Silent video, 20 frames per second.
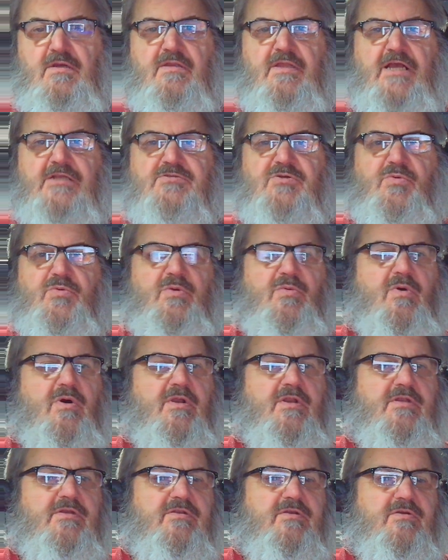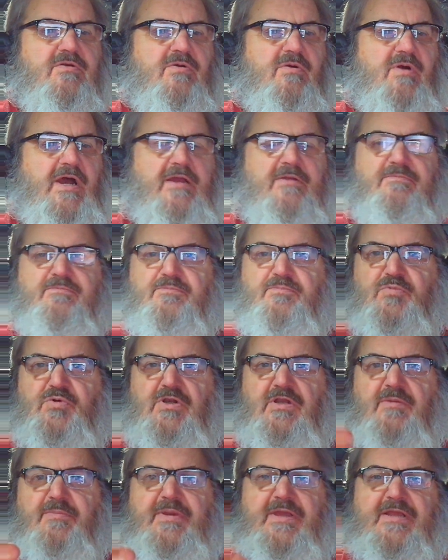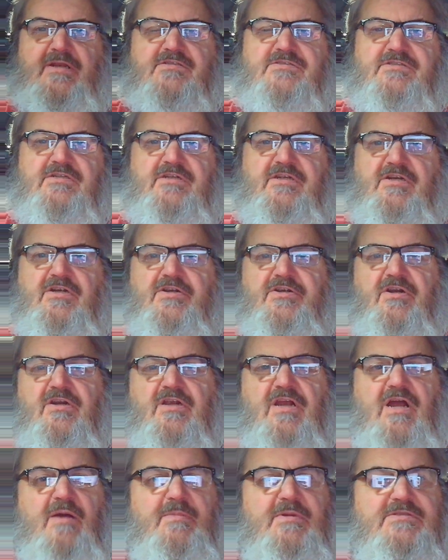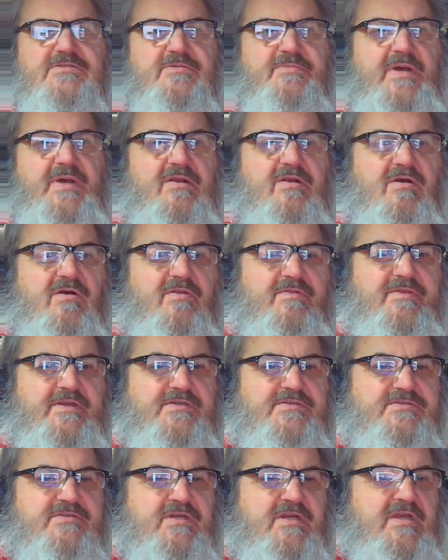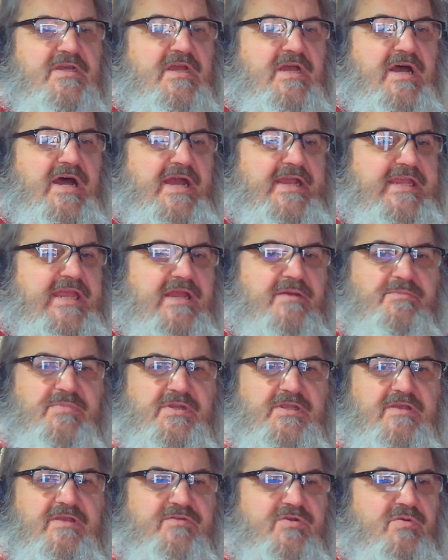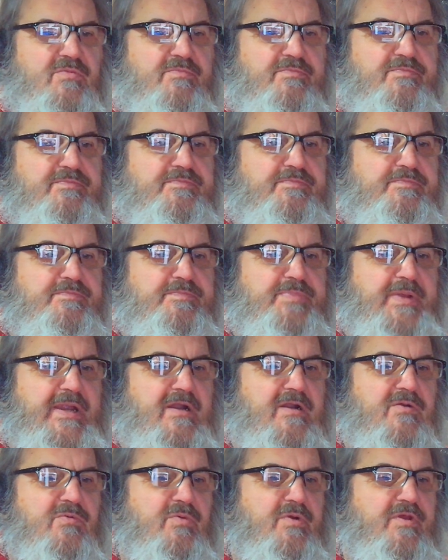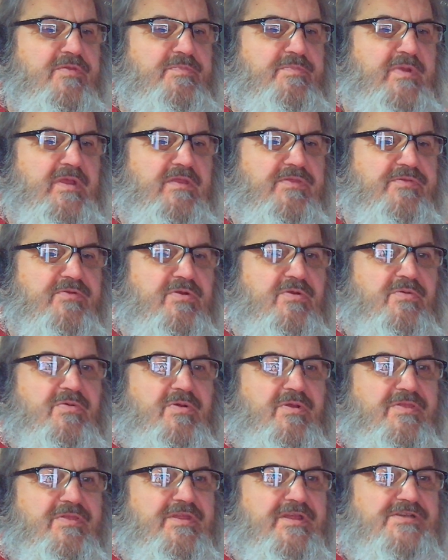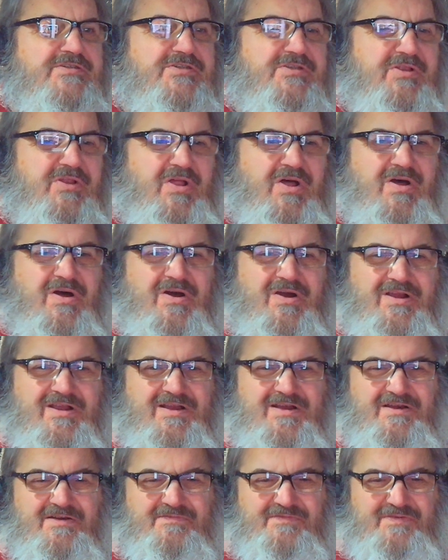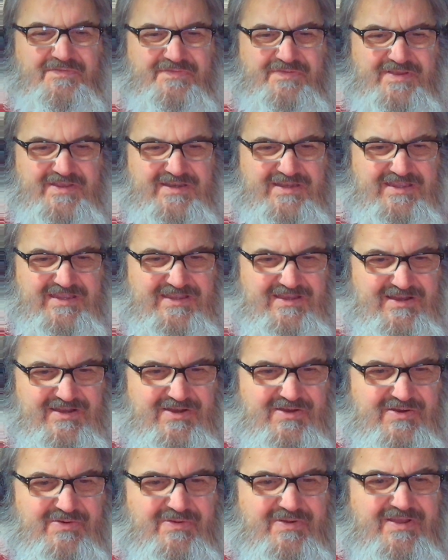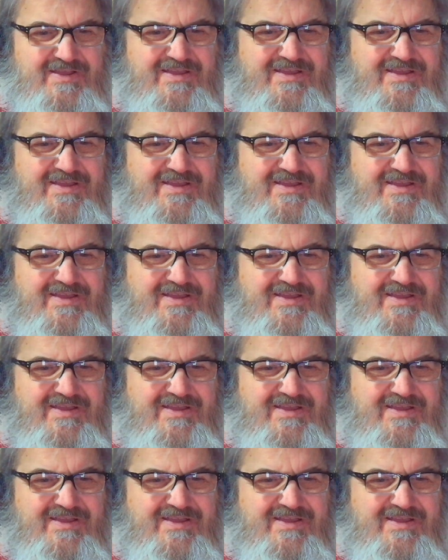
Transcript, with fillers: That's what we want to do. I'd really be interested to hear your comments about all this. I can't believe you bared with me through this long of a video.